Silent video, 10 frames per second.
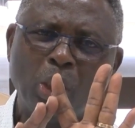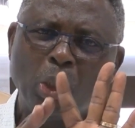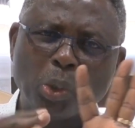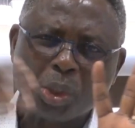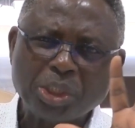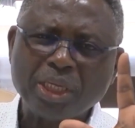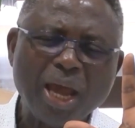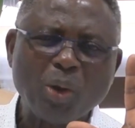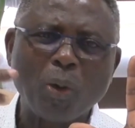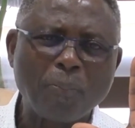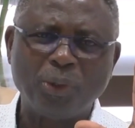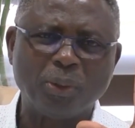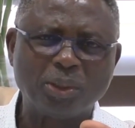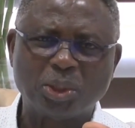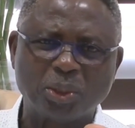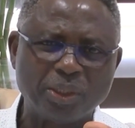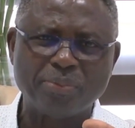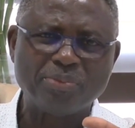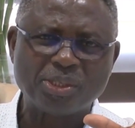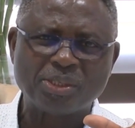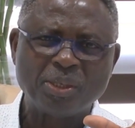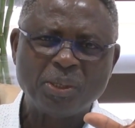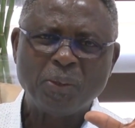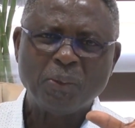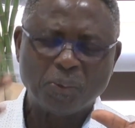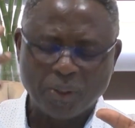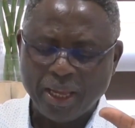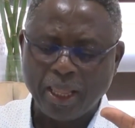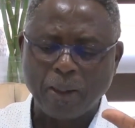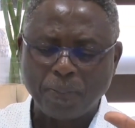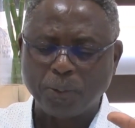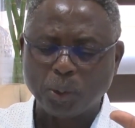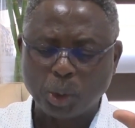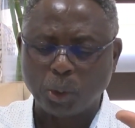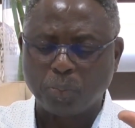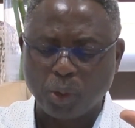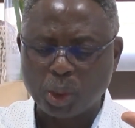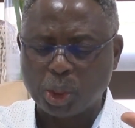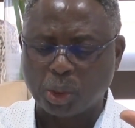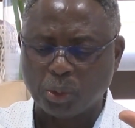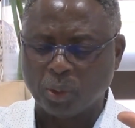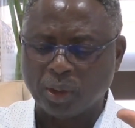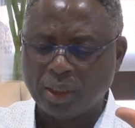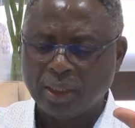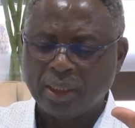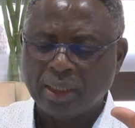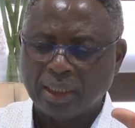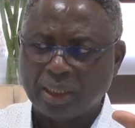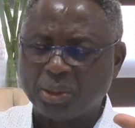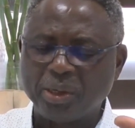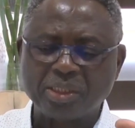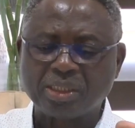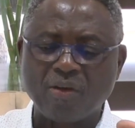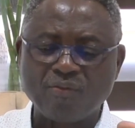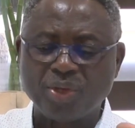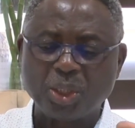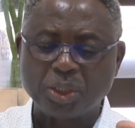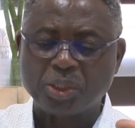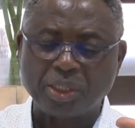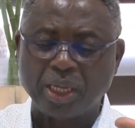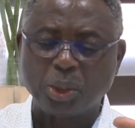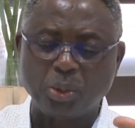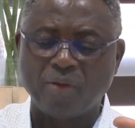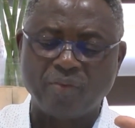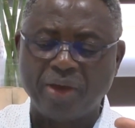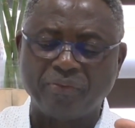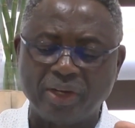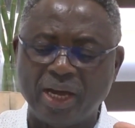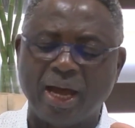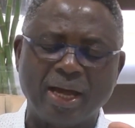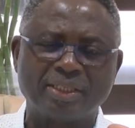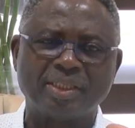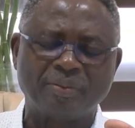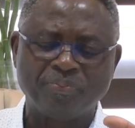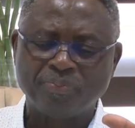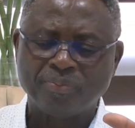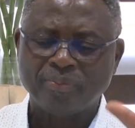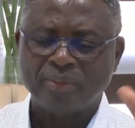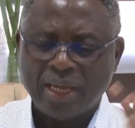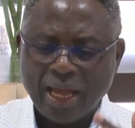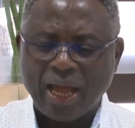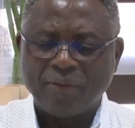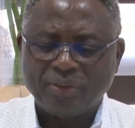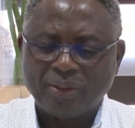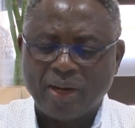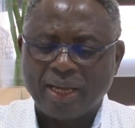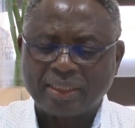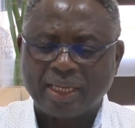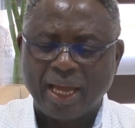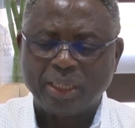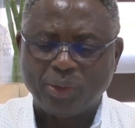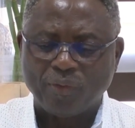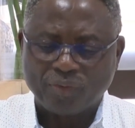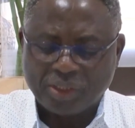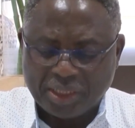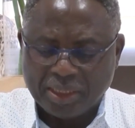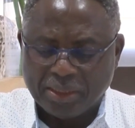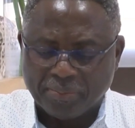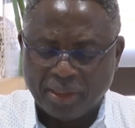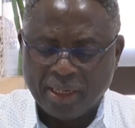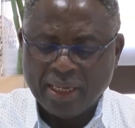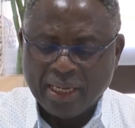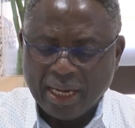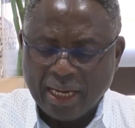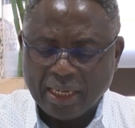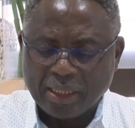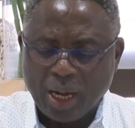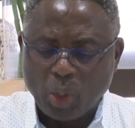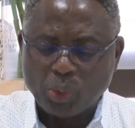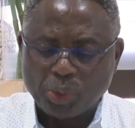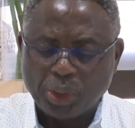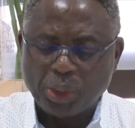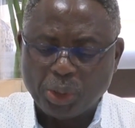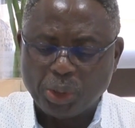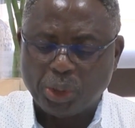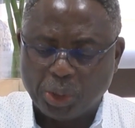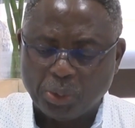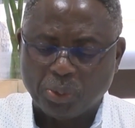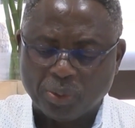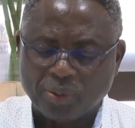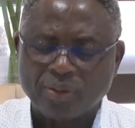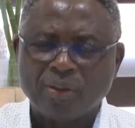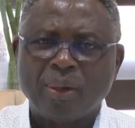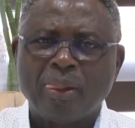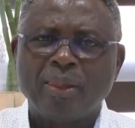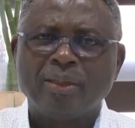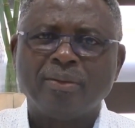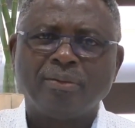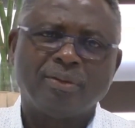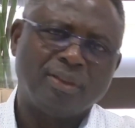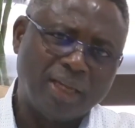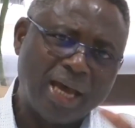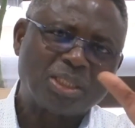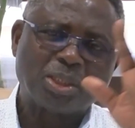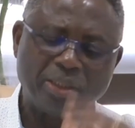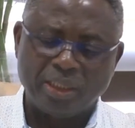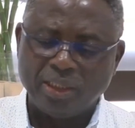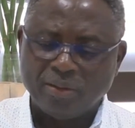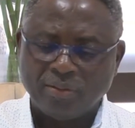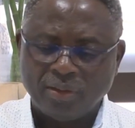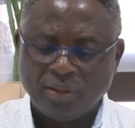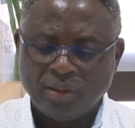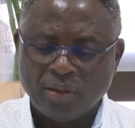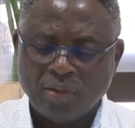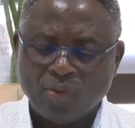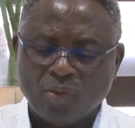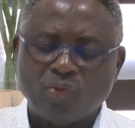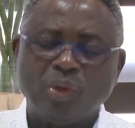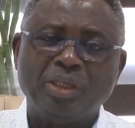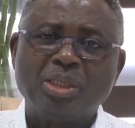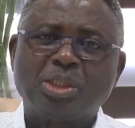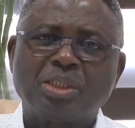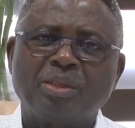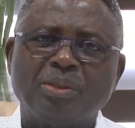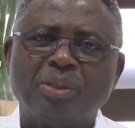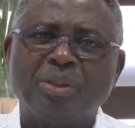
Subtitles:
who stir up your dreams, who help you to pursue greater visions than you have ever had. Have the right kind of team around you. Lastly, for this,